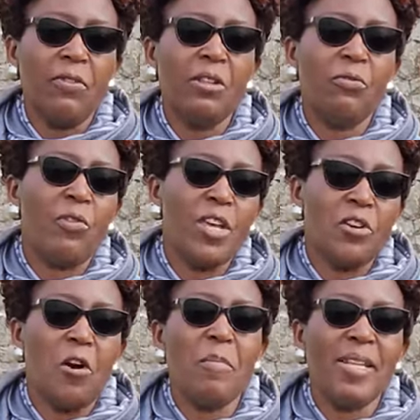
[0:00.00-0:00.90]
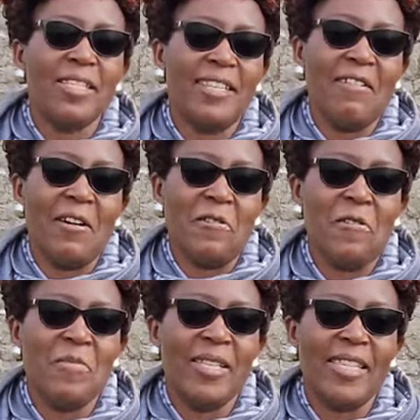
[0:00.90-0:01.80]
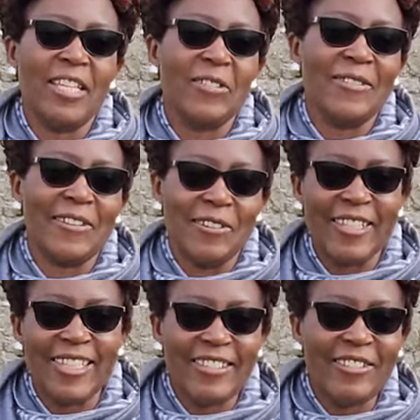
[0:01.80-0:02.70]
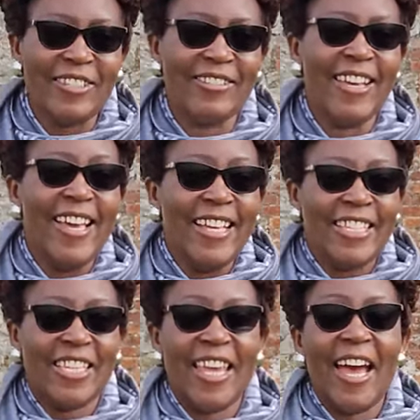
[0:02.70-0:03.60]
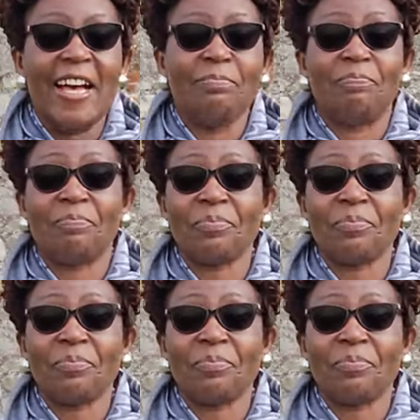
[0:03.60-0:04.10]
feel free, comment in our comment section, continue to share